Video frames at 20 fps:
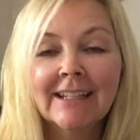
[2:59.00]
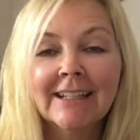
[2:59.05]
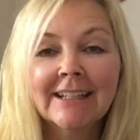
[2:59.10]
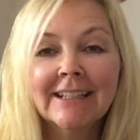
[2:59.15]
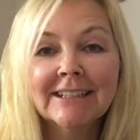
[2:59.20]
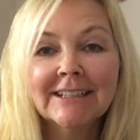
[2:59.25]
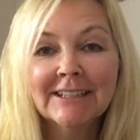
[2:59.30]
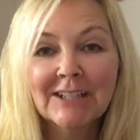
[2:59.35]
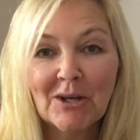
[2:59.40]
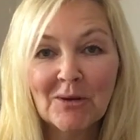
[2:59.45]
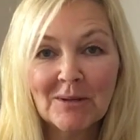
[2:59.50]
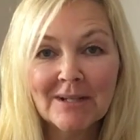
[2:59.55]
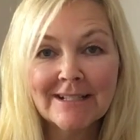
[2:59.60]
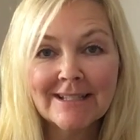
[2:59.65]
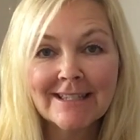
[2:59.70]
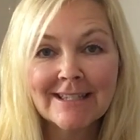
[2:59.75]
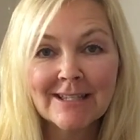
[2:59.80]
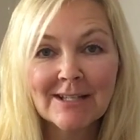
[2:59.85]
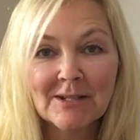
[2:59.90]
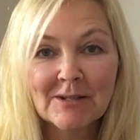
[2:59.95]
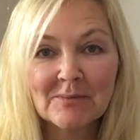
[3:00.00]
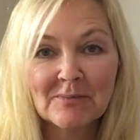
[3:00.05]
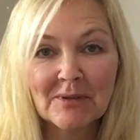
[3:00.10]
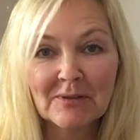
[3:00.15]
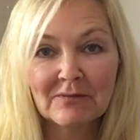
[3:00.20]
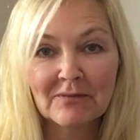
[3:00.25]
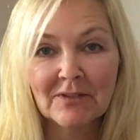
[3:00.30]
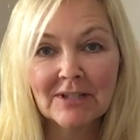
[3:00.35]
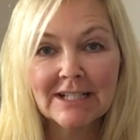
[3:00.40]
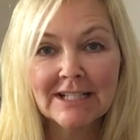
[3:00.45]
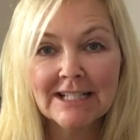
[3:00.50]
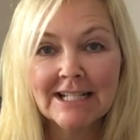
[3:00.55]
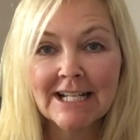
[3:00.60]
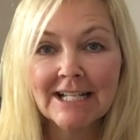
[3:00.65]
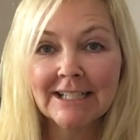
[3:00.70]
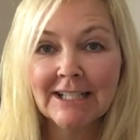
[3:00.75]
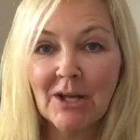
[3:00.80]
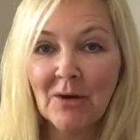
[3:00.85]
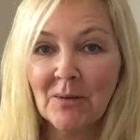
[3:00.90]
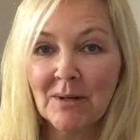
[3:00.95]
Lois, my friend
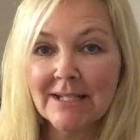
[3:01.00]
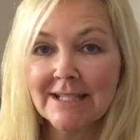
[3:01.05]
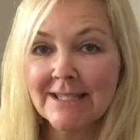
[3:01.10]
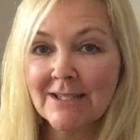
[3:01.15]
Lois